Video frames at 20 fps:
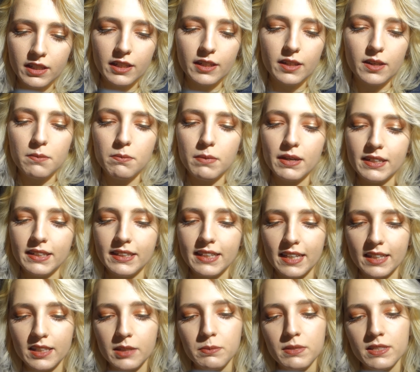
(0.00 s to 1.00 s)
combining
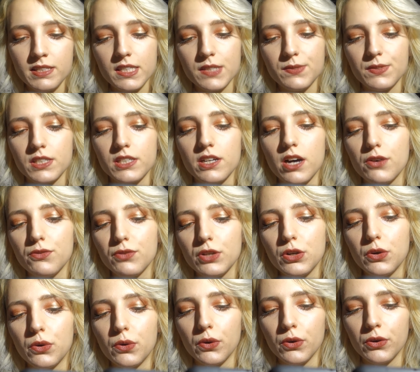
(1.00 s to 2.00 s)
elements of the Gothic
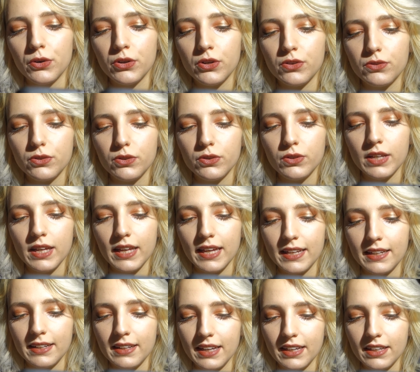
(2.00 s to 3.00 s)
horror novel
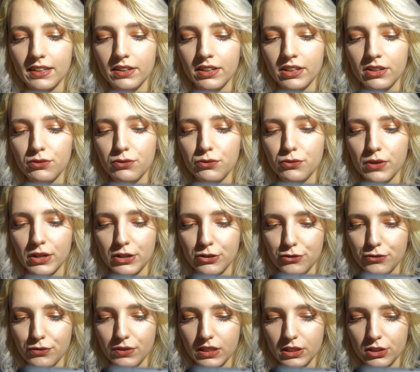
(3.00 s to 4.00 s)
and decadent French
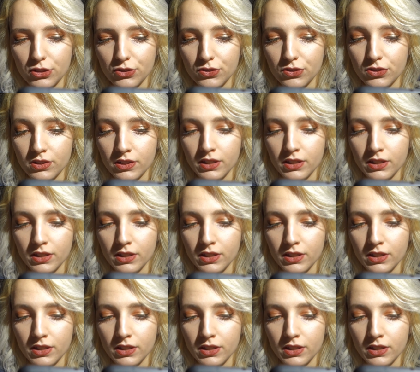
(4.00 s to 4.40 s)
fiction.